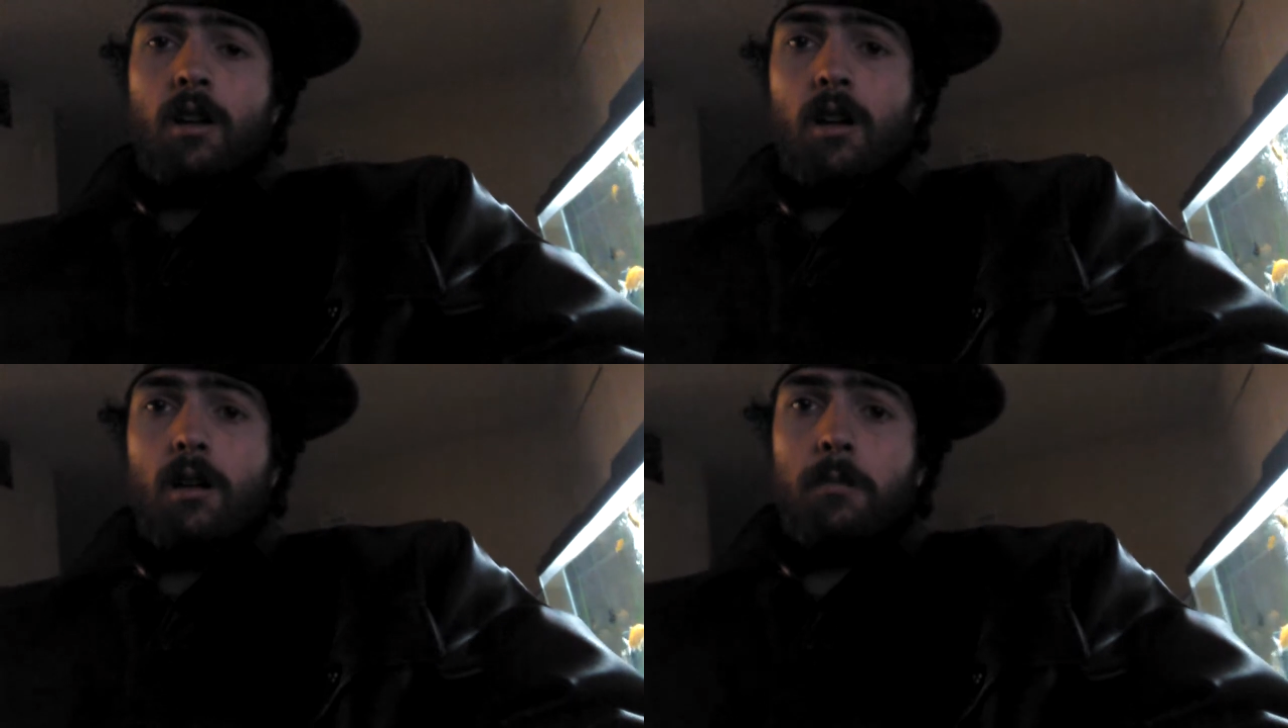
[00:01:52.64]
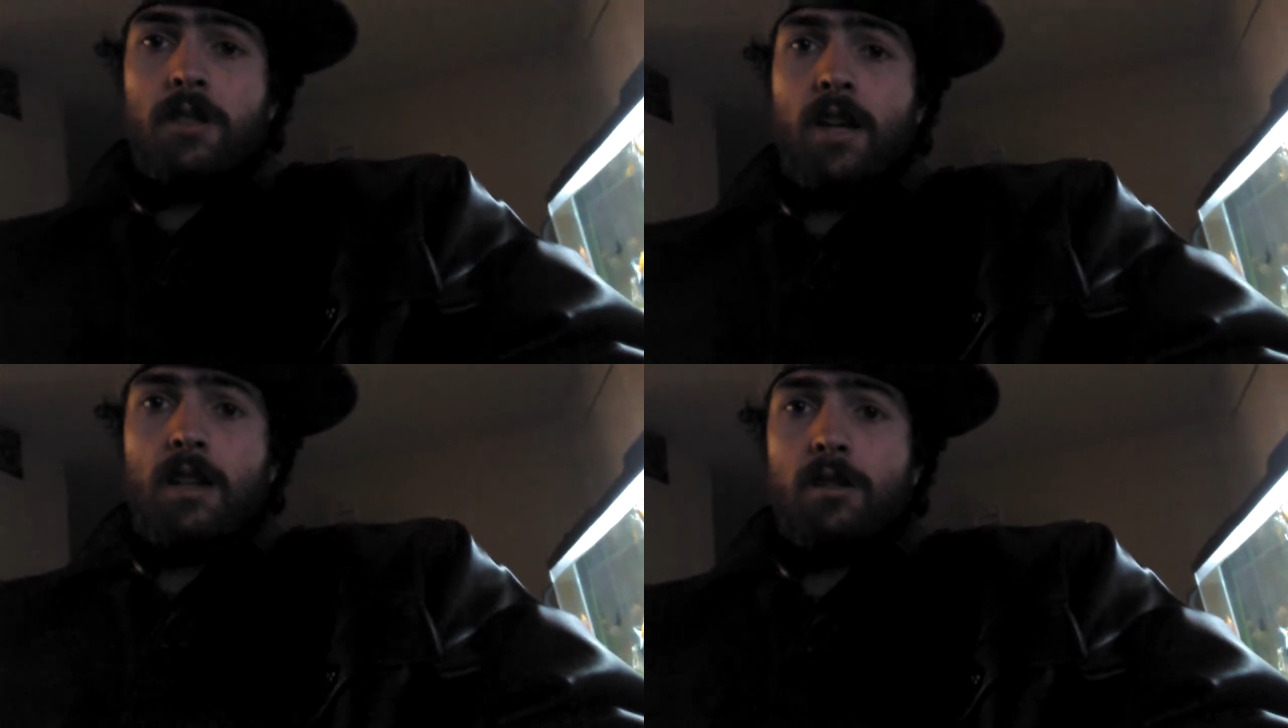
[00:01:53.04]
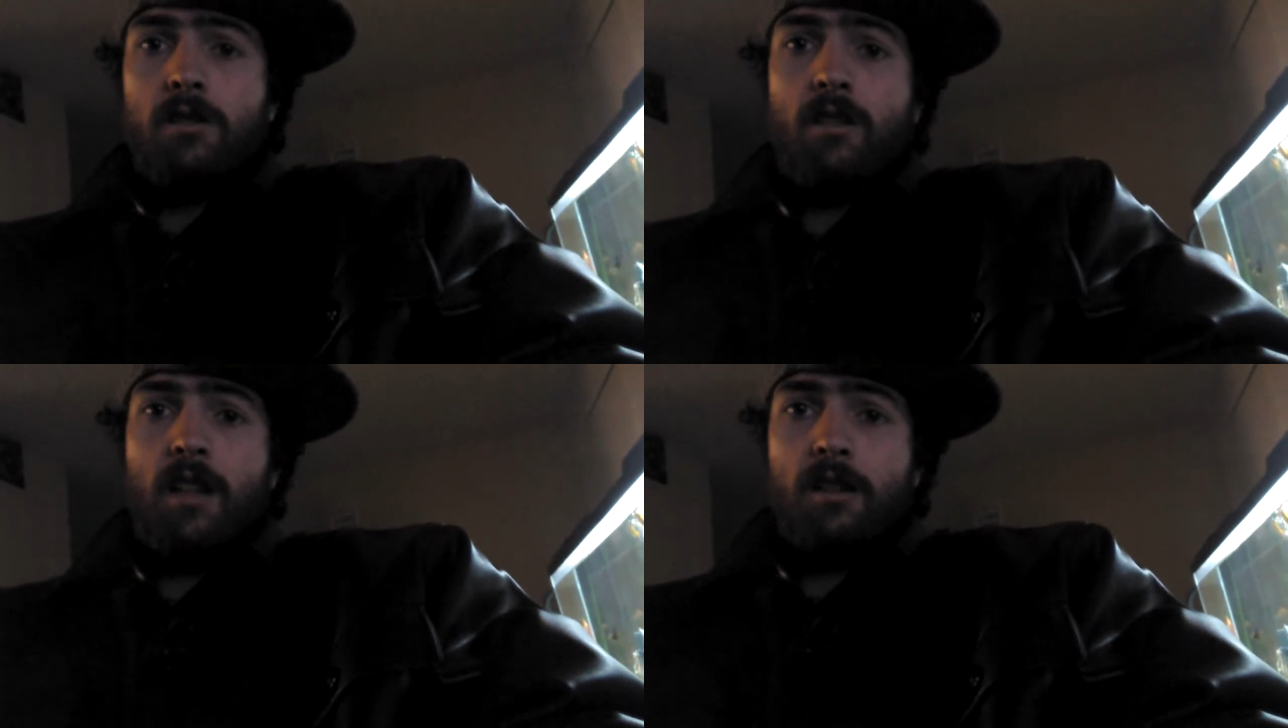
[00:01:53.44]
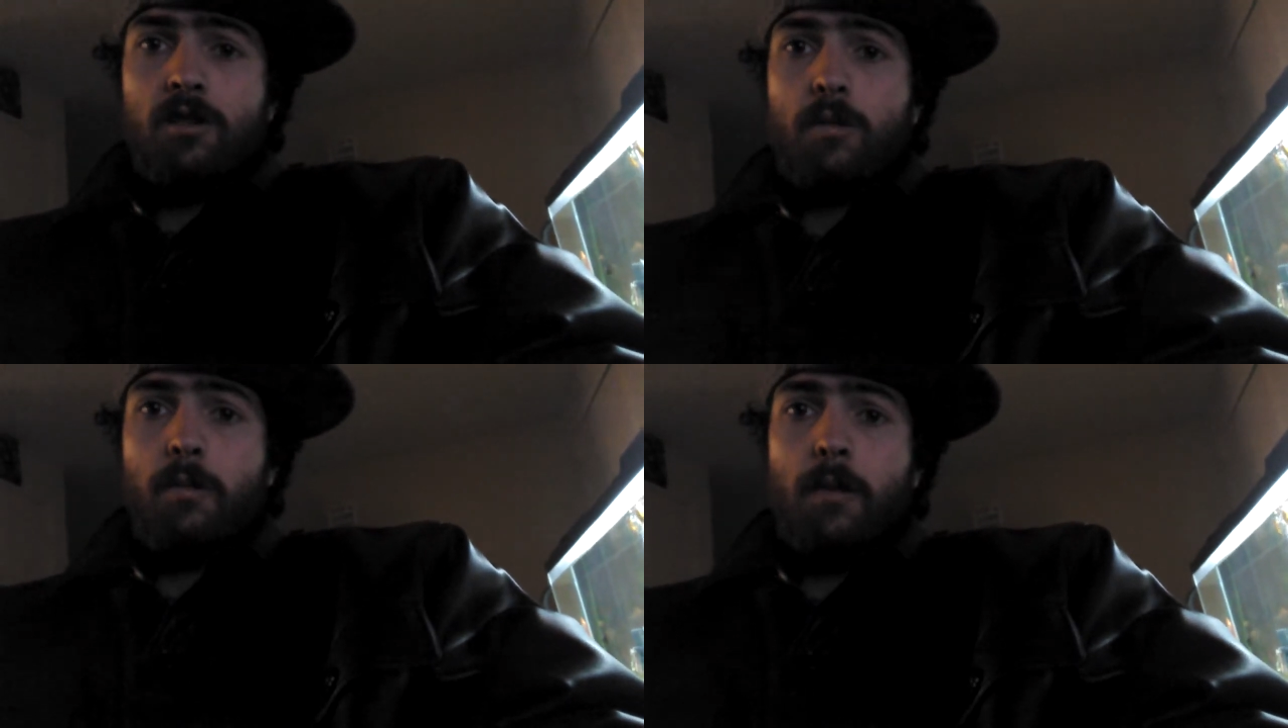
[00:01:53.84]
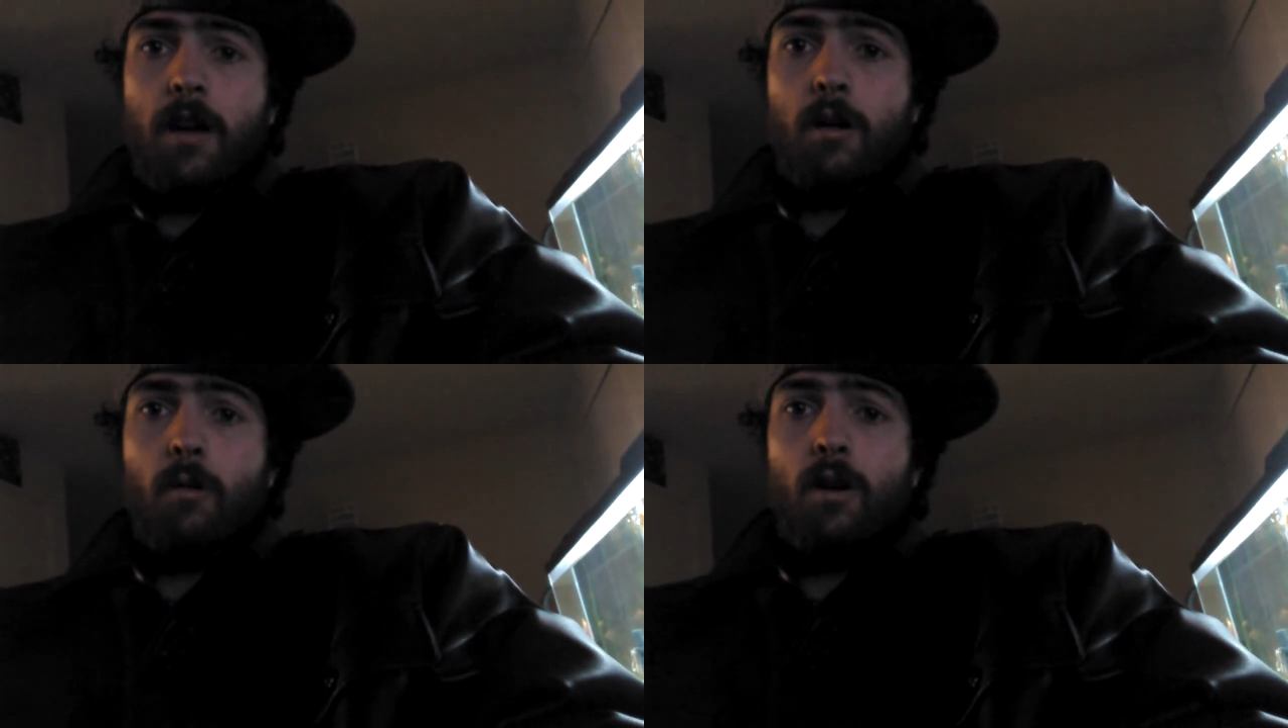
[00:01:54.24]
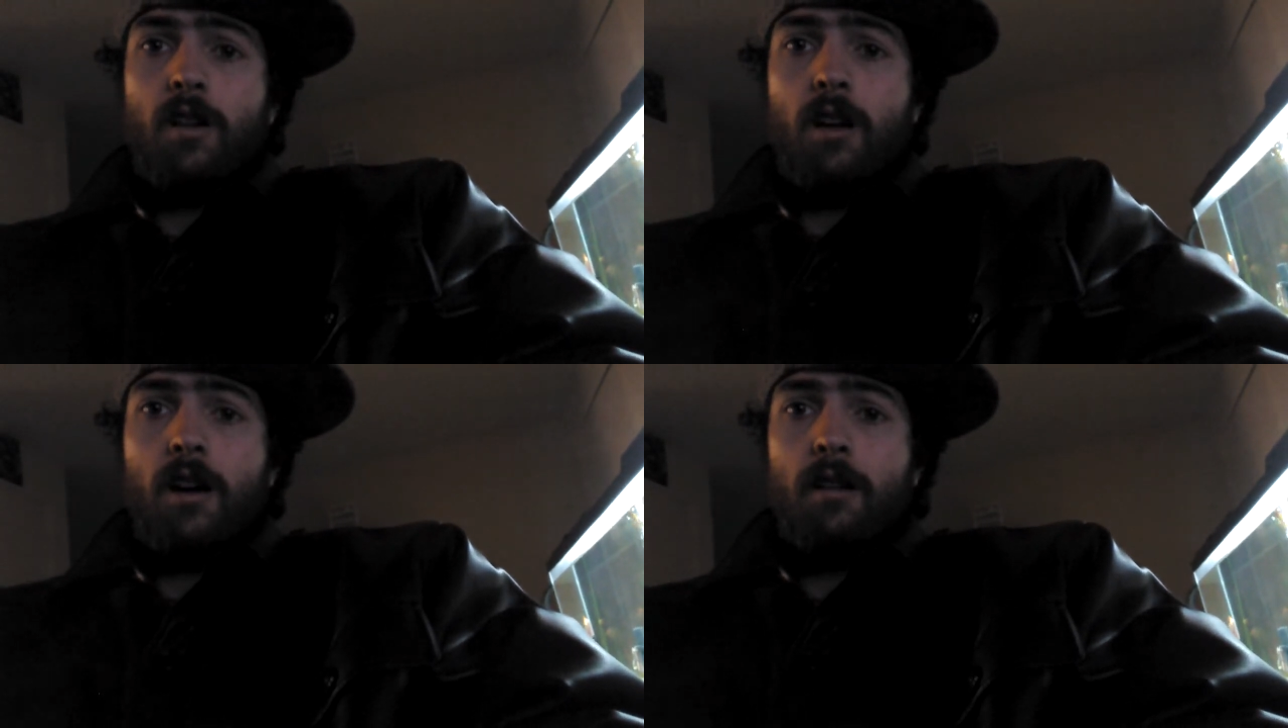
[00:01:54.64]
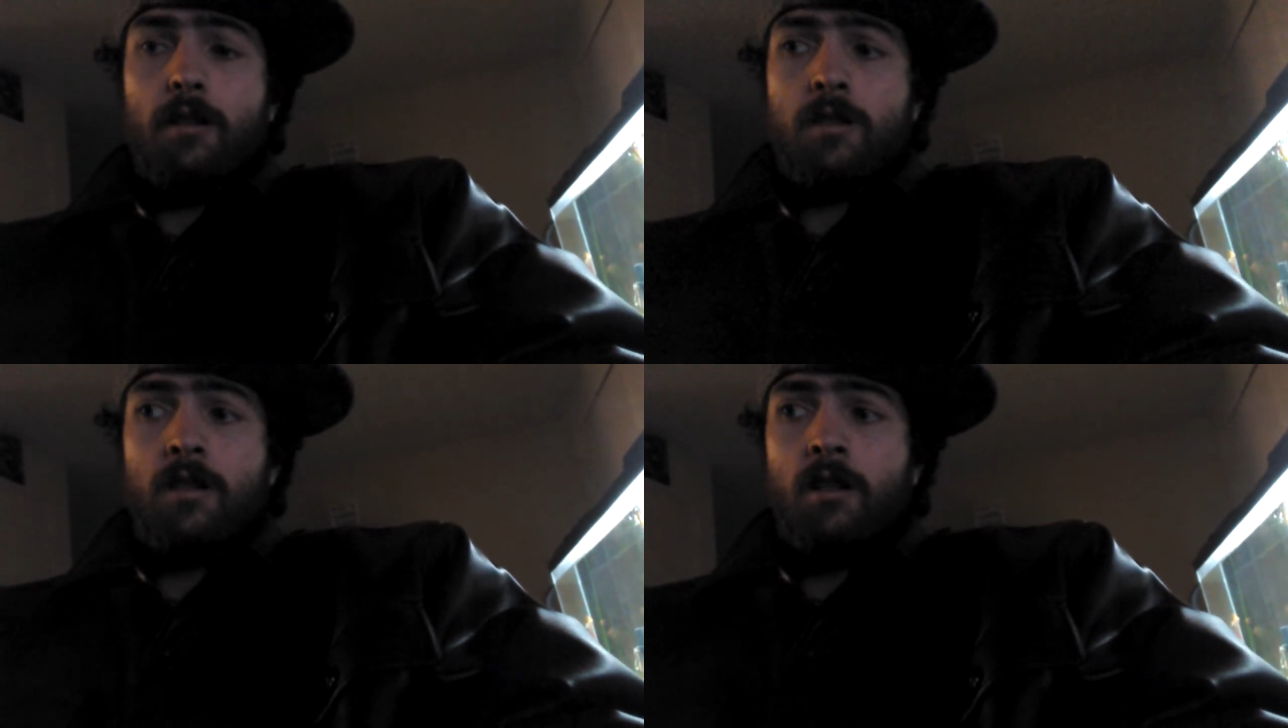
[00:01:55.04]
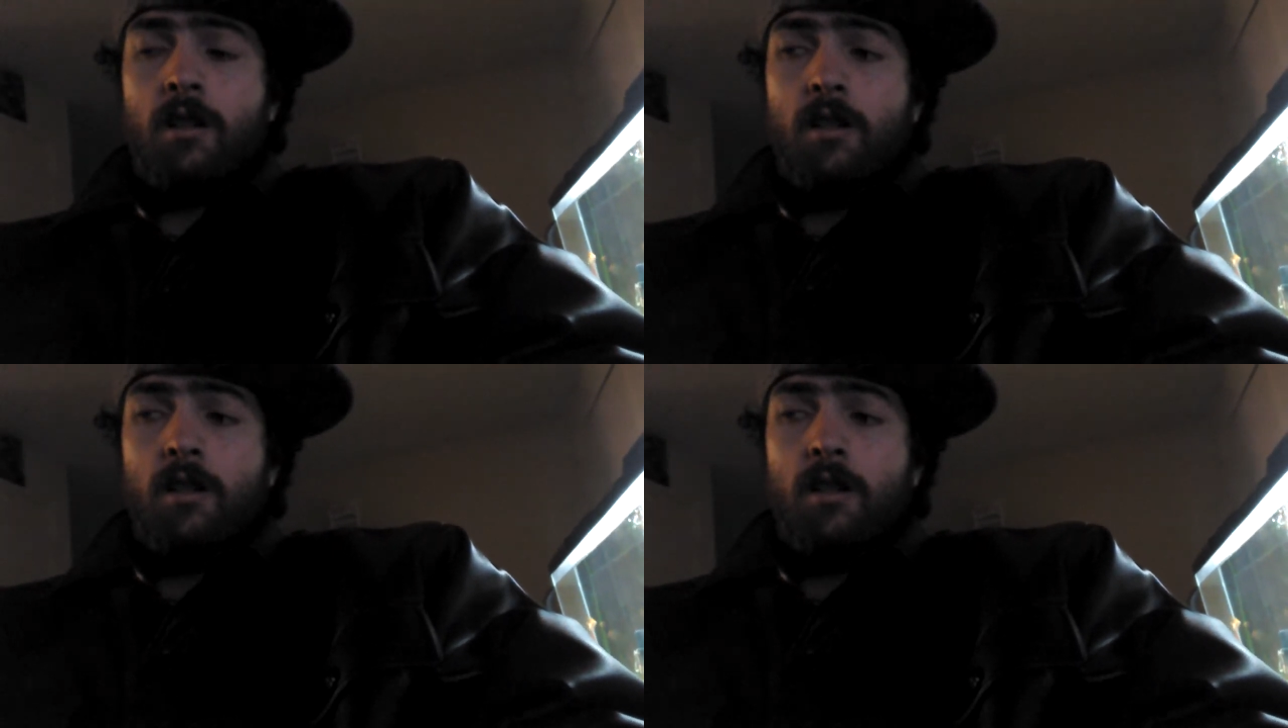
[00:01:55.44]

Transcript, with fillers: um, statues of like Superman or whatnot else.